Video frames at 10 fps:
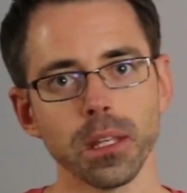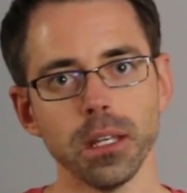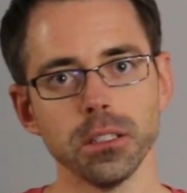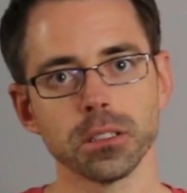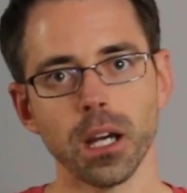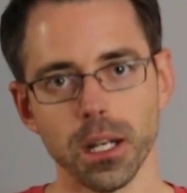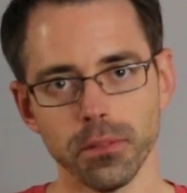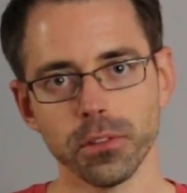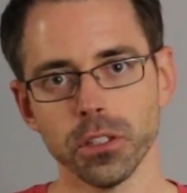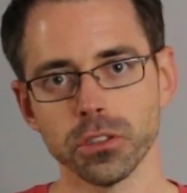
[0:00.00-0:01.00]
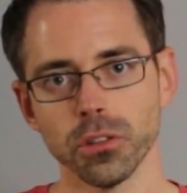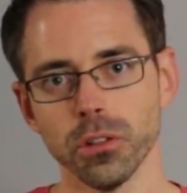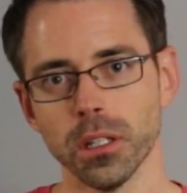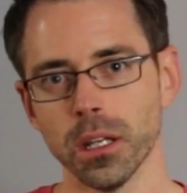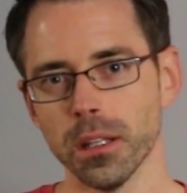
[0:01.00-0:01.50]
is kind of
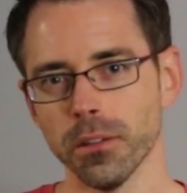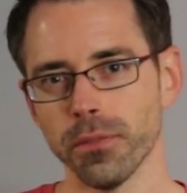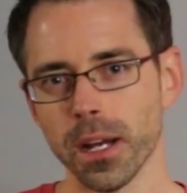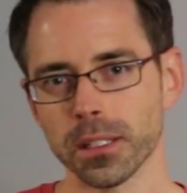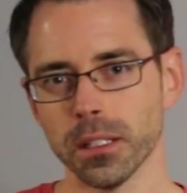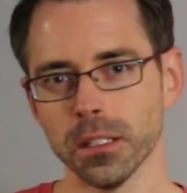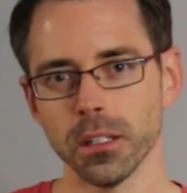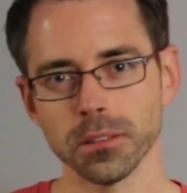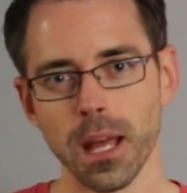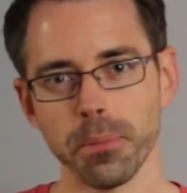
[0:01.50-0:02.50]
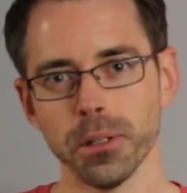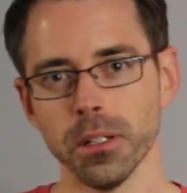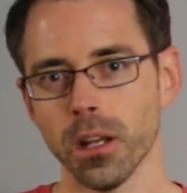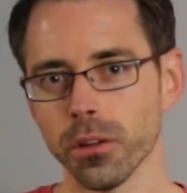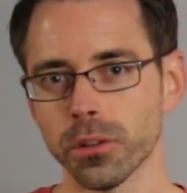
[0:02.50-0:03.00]
concerning, and the fact that it doesn't happen in
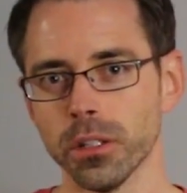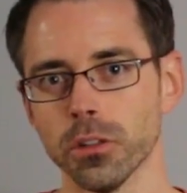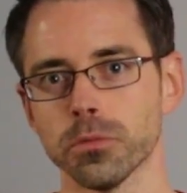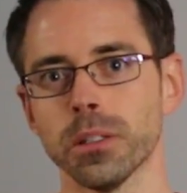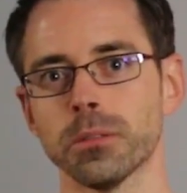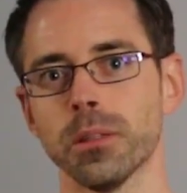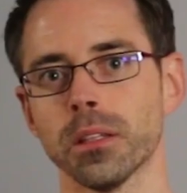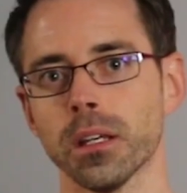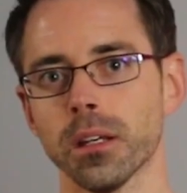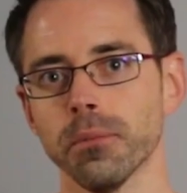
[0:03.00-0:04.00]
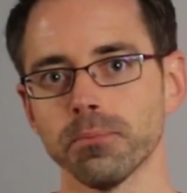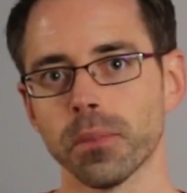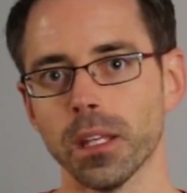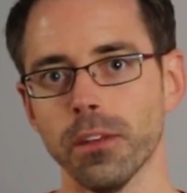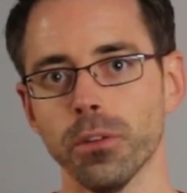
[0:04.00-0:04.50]
the other gears makes me think
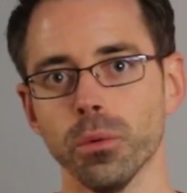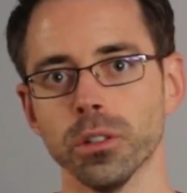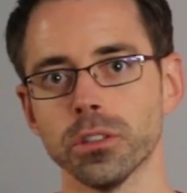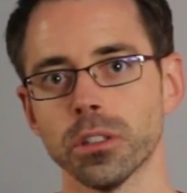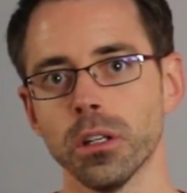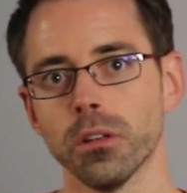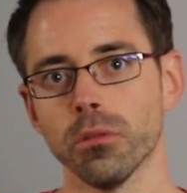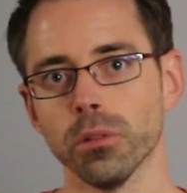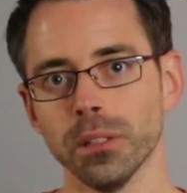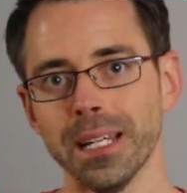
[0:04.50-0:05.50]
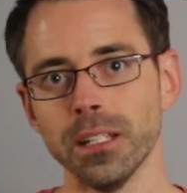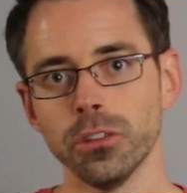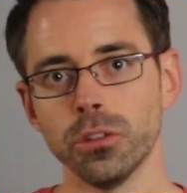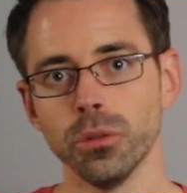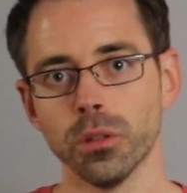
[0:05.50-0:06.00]
if it was
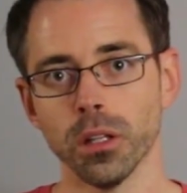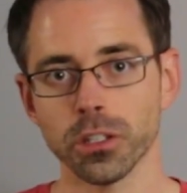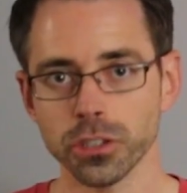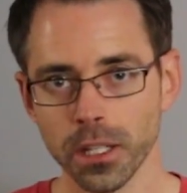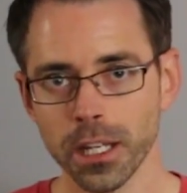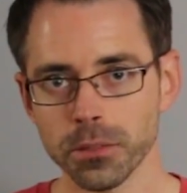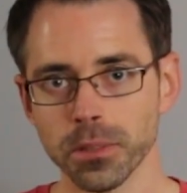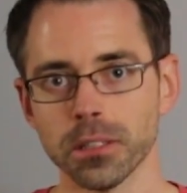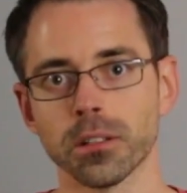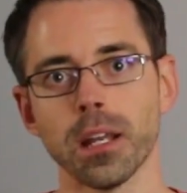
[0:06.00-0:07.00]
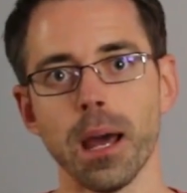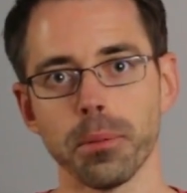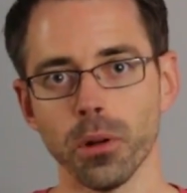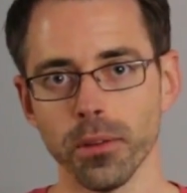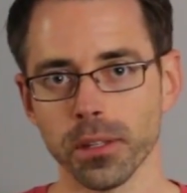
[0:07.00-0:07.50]
related to clutch engagement, it's going to
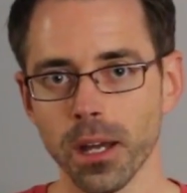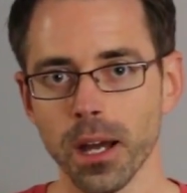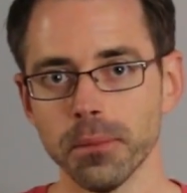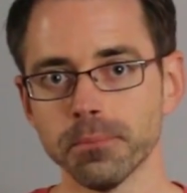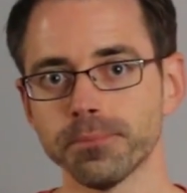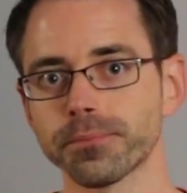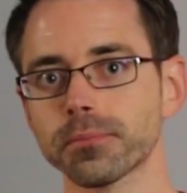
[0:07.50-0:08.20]
happen all the time.